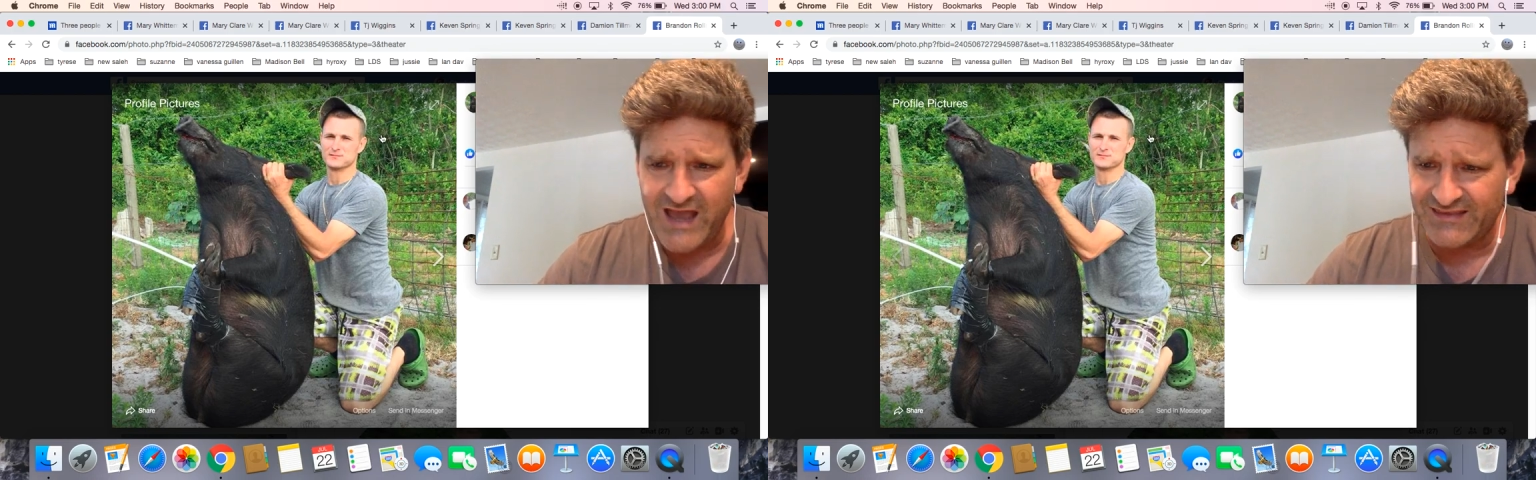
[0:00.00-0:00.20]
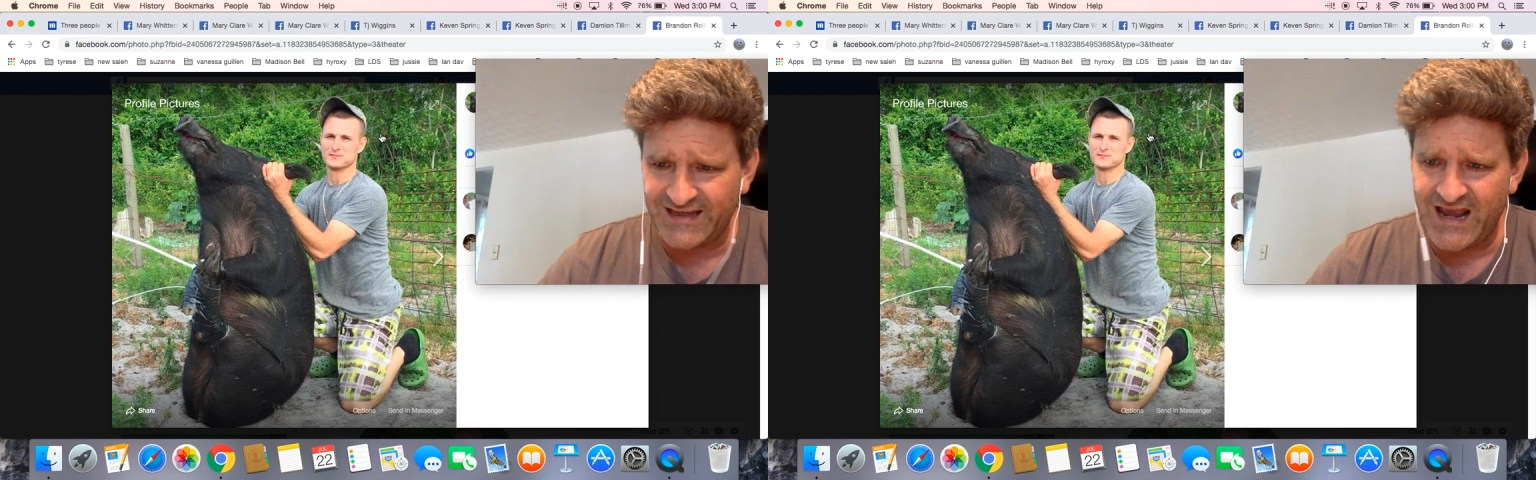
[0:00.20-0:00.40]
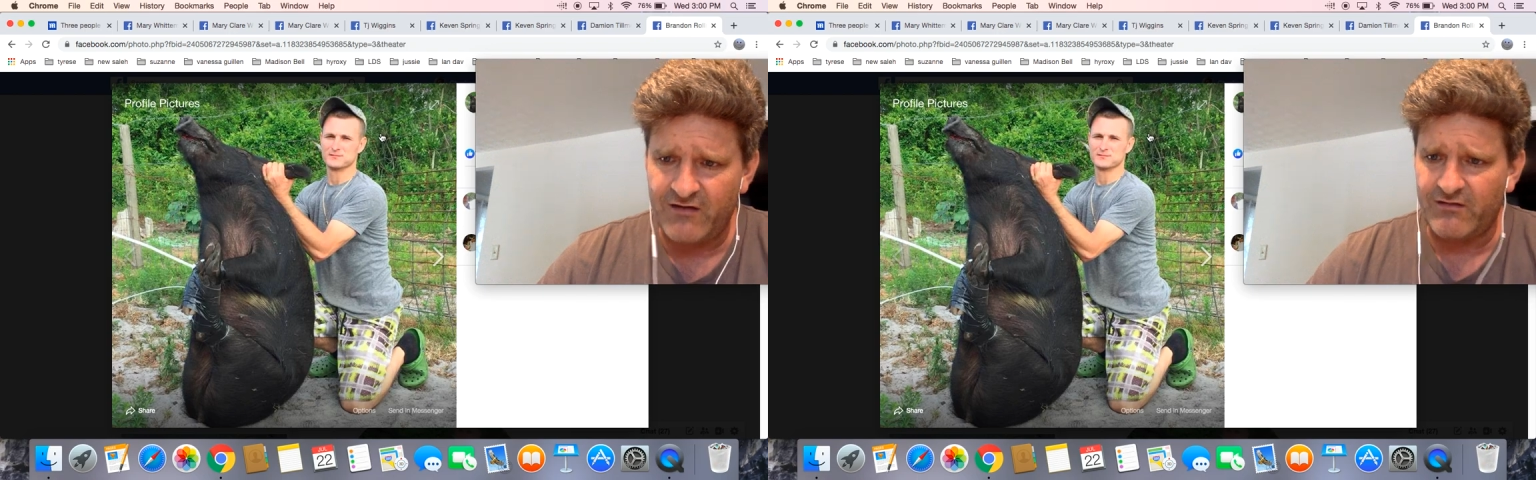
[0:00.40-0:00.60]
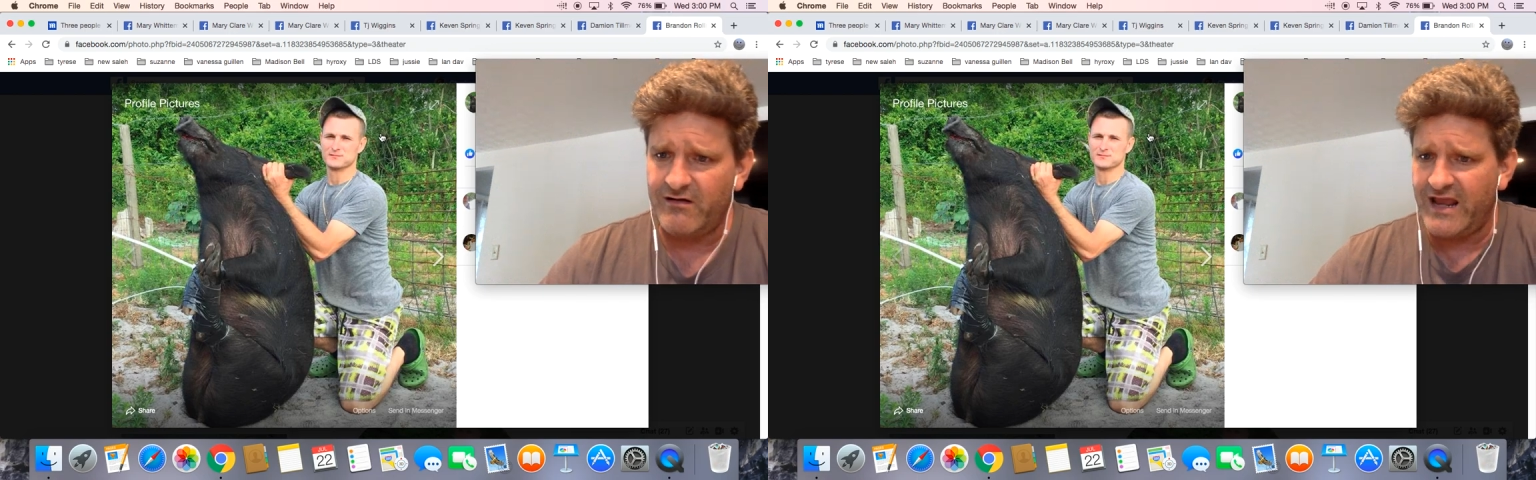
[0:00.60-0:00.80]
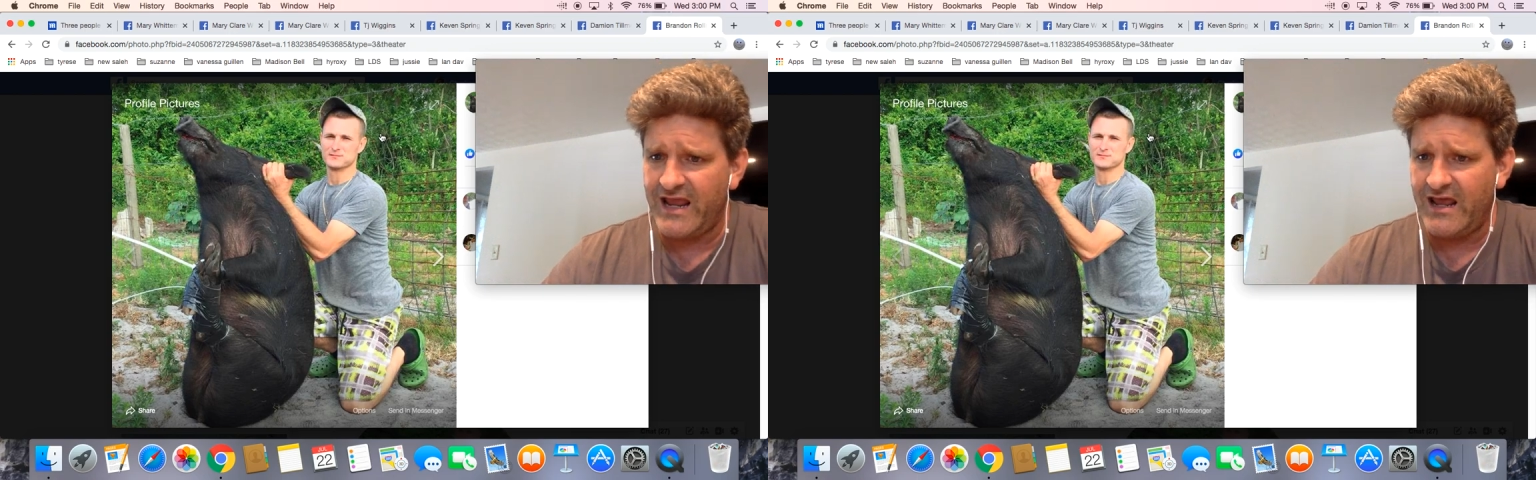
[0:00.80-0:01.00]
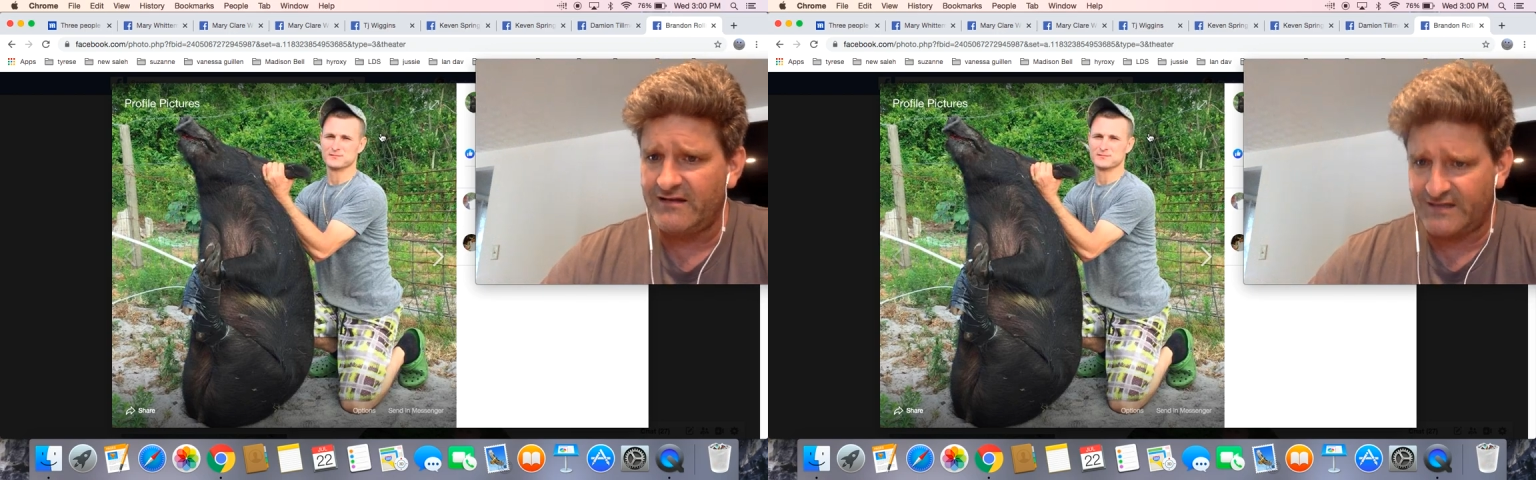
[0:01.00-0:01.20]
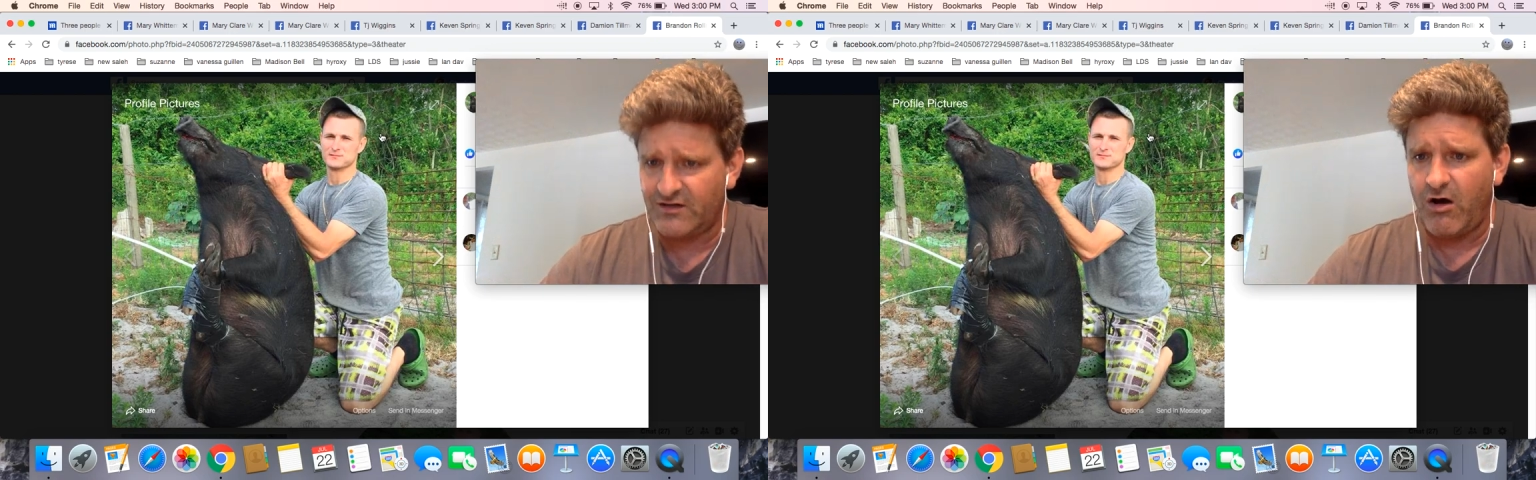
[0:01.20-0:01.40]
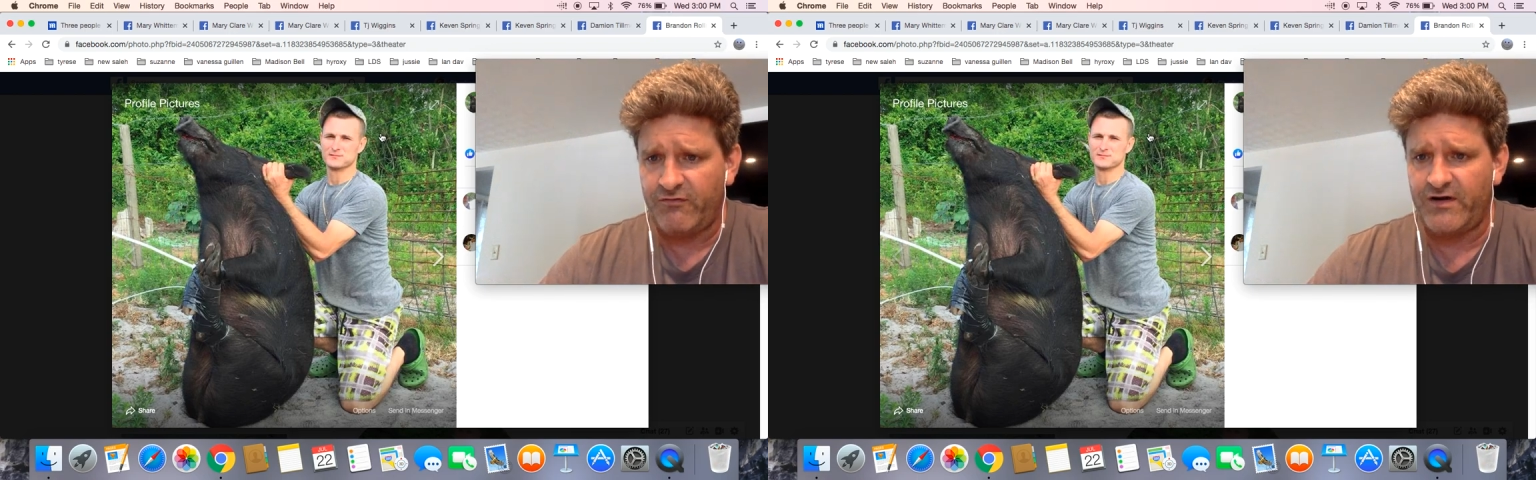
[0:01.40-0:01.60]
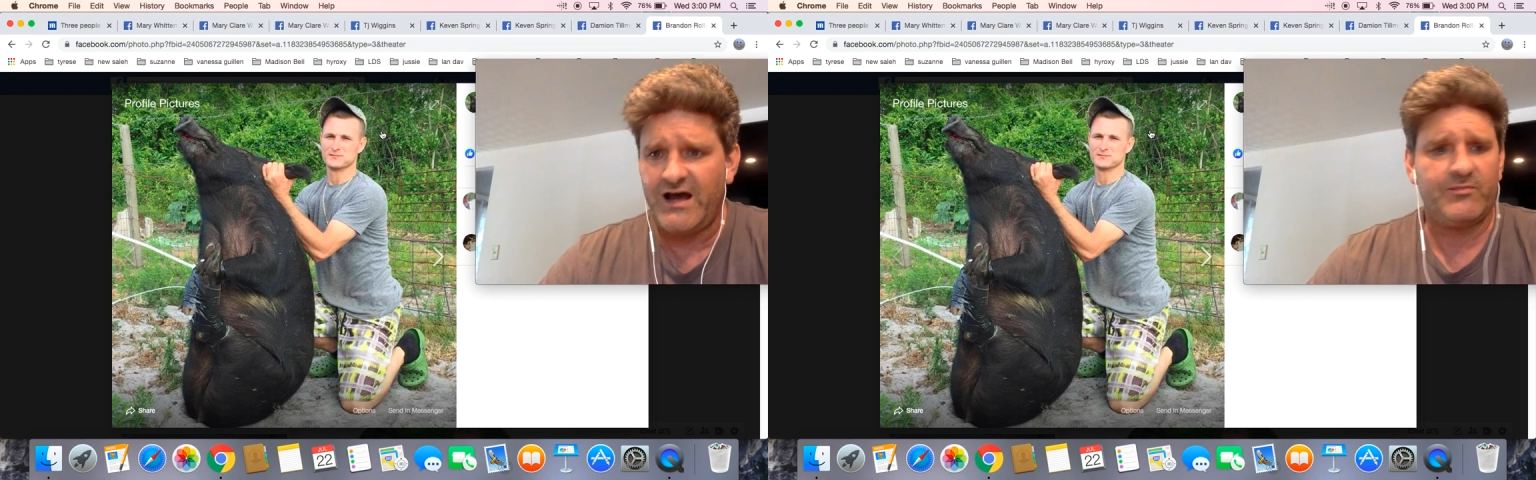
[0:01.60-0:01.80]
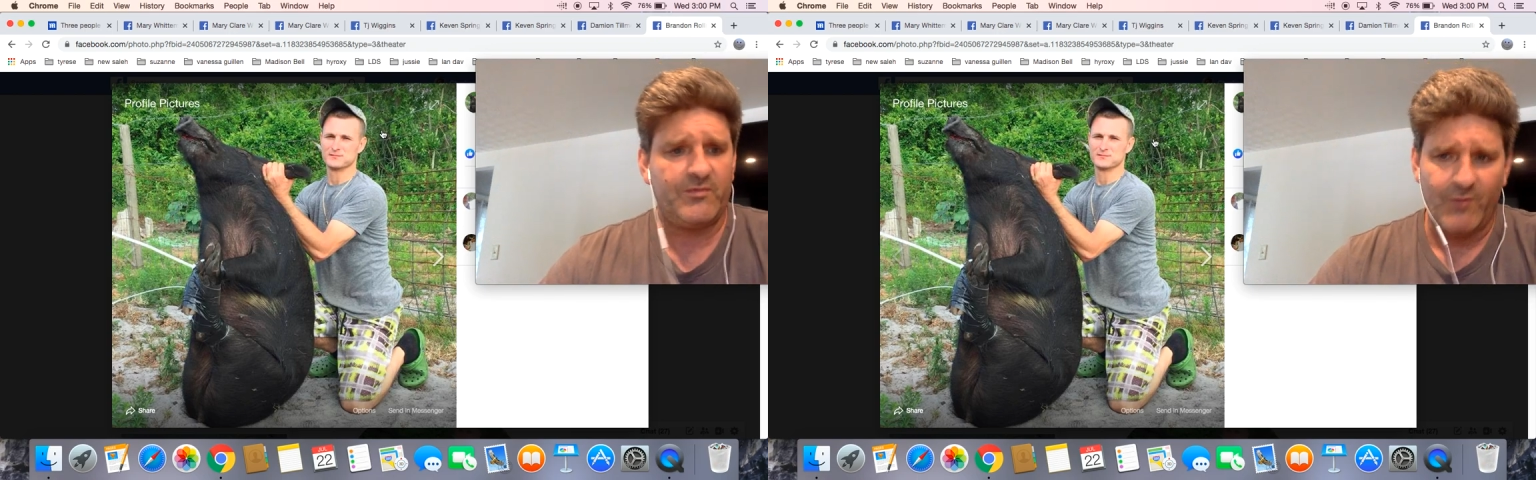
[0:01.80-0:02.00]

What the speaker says: at the counter and to call for help.